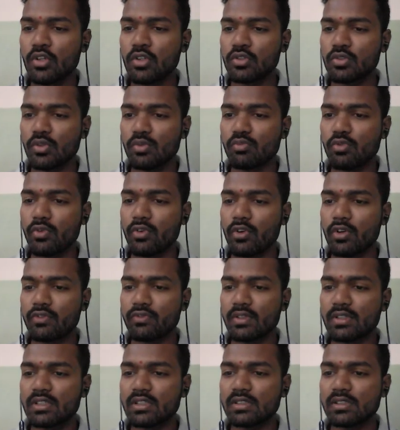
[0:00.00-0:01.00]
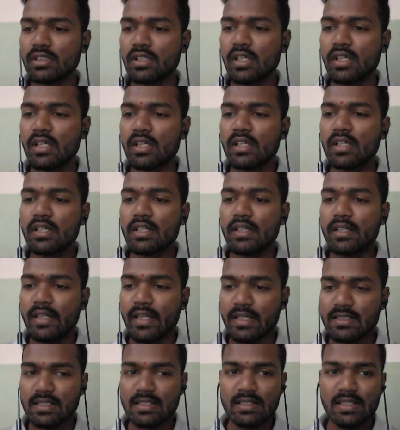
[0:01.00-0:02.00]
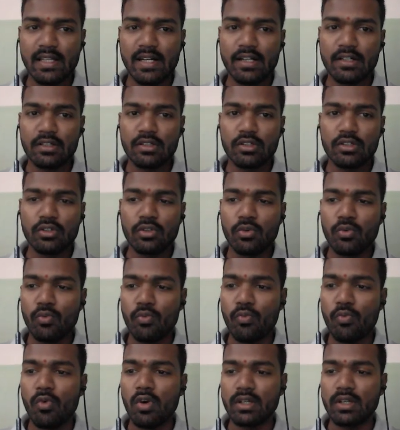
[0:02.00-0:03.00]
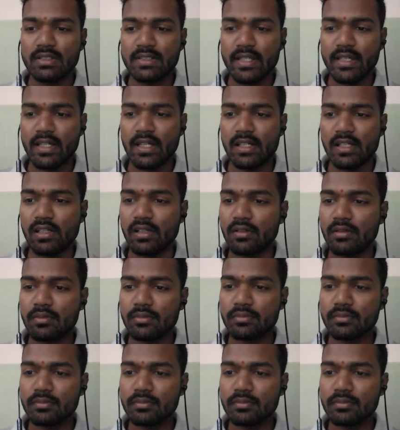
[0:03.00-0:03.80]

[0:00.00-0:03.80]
So, moving on with the next slide, what is scikit-learn?